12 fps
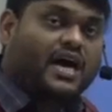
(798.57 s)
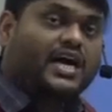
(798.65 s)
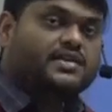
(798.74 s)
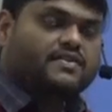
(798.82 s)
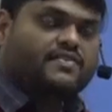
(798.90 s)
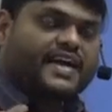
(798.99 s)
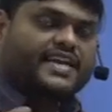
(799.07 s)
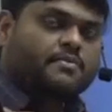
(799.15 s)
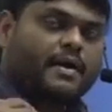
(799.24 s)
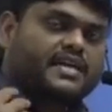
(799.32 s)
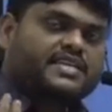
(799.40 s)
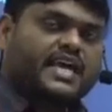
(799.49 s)
Dividing
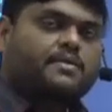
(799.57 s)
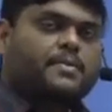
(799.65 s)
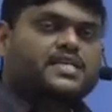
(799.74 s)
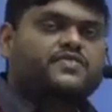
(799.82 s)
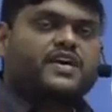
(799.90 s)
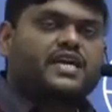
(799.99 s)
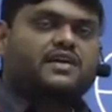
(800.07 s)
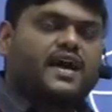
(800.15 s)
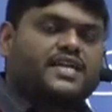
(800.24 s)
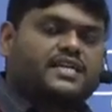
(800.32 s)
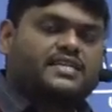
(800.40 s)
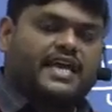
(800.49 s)
by 10 means we are
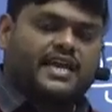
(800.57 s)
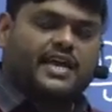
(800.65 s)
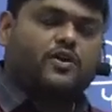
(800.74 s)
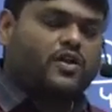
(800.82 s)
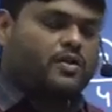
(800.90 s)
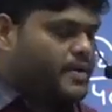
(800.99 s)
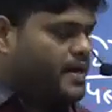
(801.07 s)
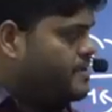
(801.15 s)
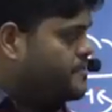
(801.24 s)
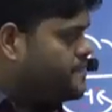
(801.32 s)
dividing 10 equal part.